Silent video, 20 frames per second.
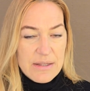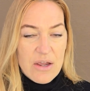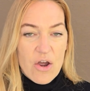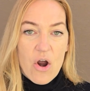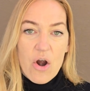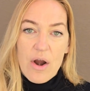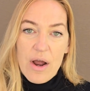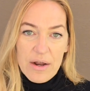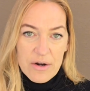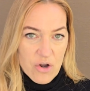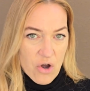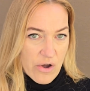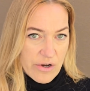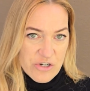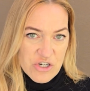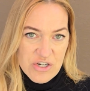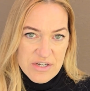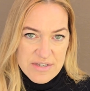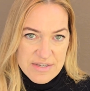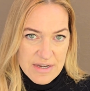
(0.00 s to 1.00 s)
our
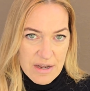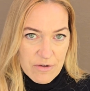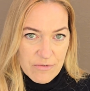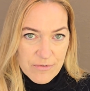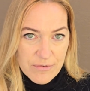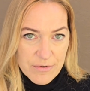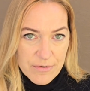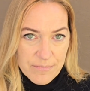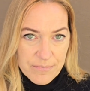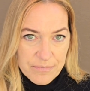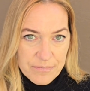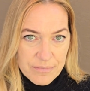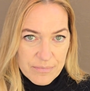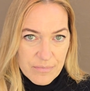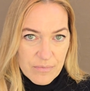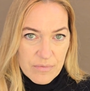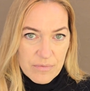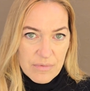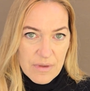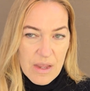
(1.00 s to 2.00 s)
unconscious self.
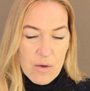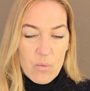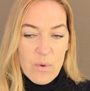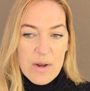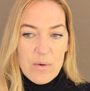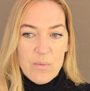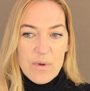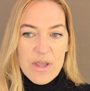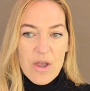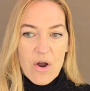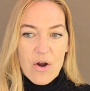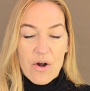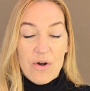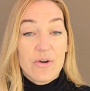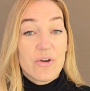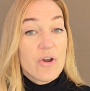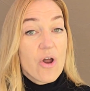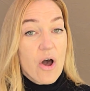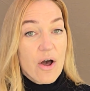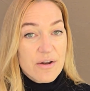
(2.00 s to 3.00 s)
When we are
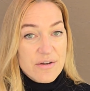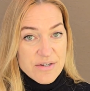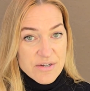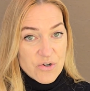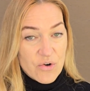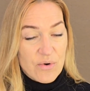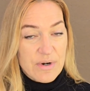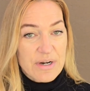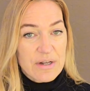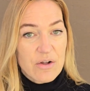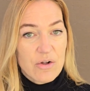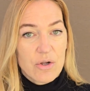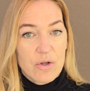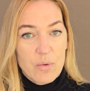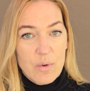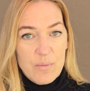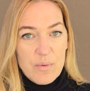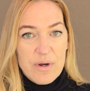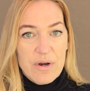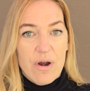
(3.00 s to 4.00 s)
not critical,
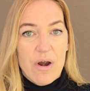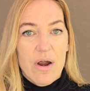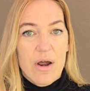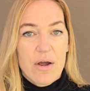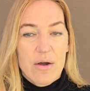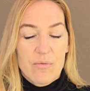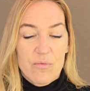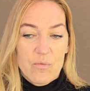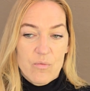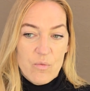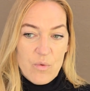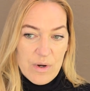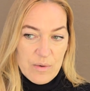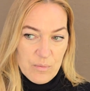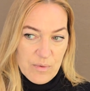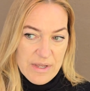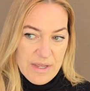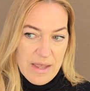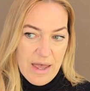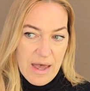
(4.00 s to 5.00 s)
when
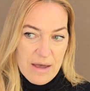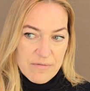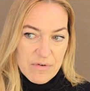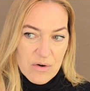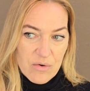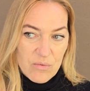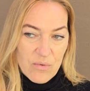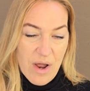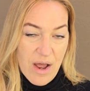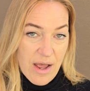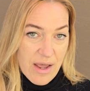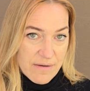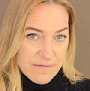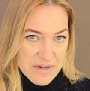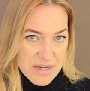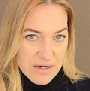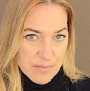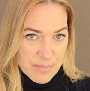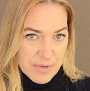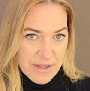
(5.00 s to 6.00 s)
we have arrived
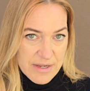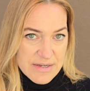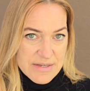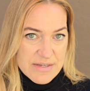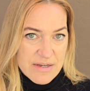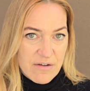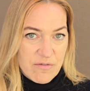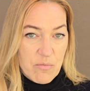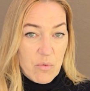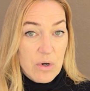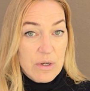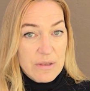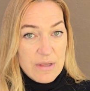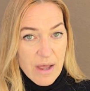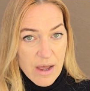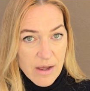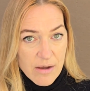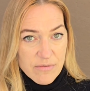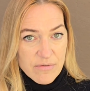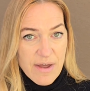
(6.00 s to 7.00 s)
at a place of more
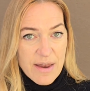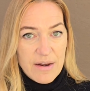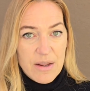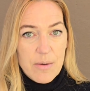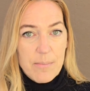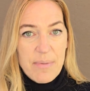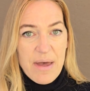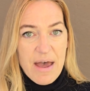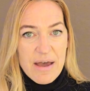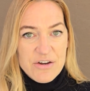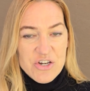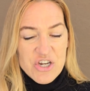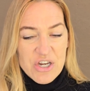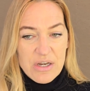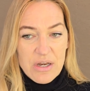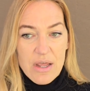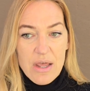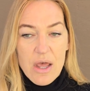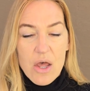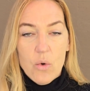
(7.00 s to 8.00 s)
love and
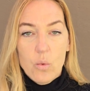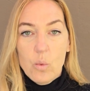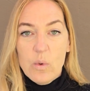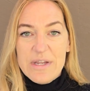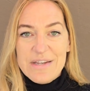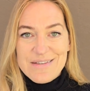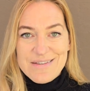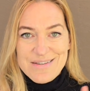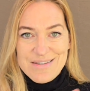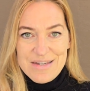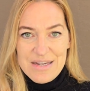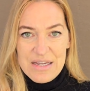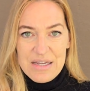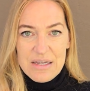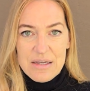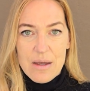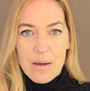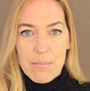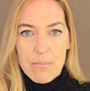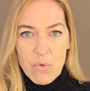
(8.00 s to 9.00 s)
compassion, we
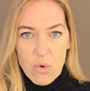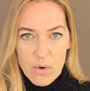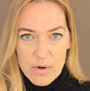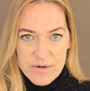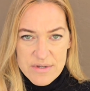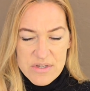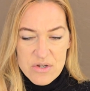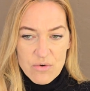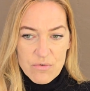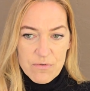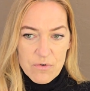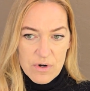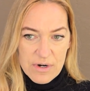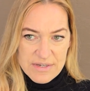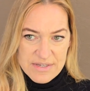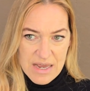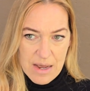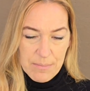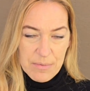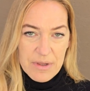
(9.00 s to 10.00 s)
see more. So, for
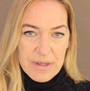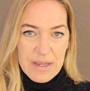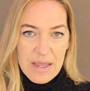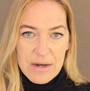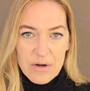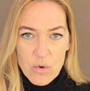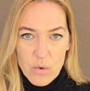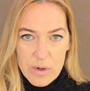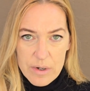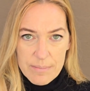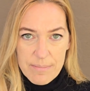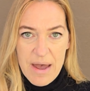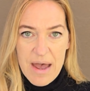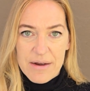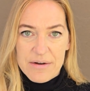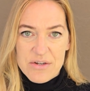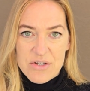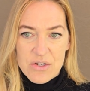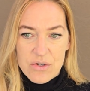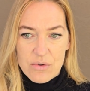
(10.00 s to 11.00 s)
example, again, going
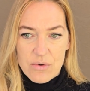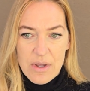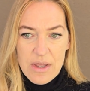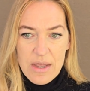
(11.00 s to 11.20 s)
back to